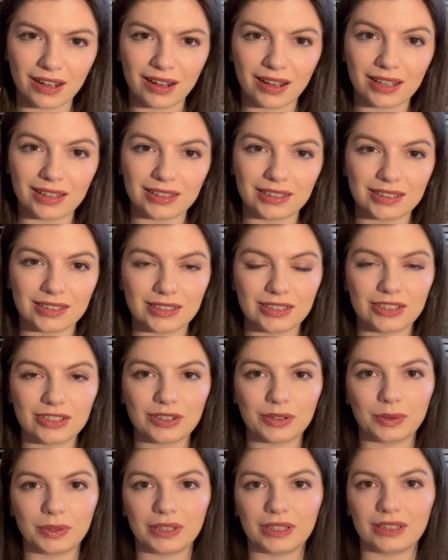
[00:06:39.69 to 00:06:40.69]
I listened
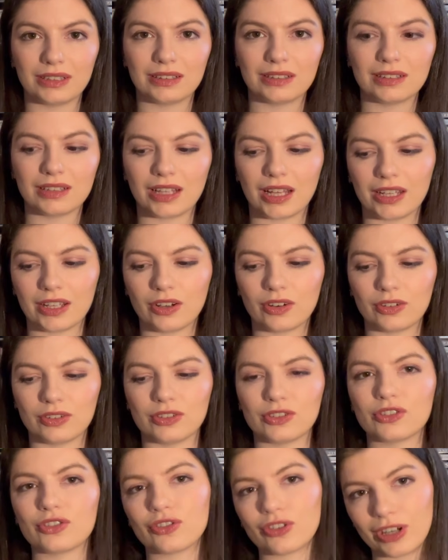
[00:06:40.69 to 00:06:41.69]
to it like on
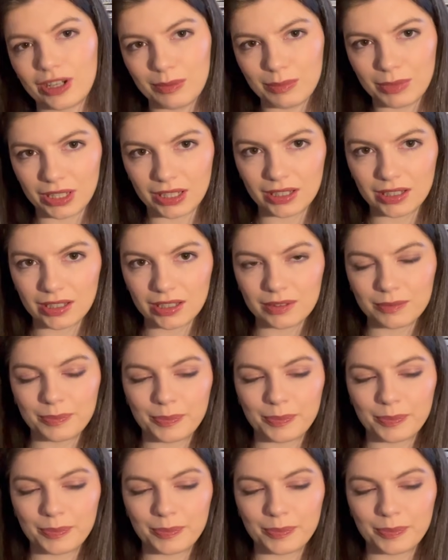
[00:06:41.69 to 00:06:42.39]
streaming,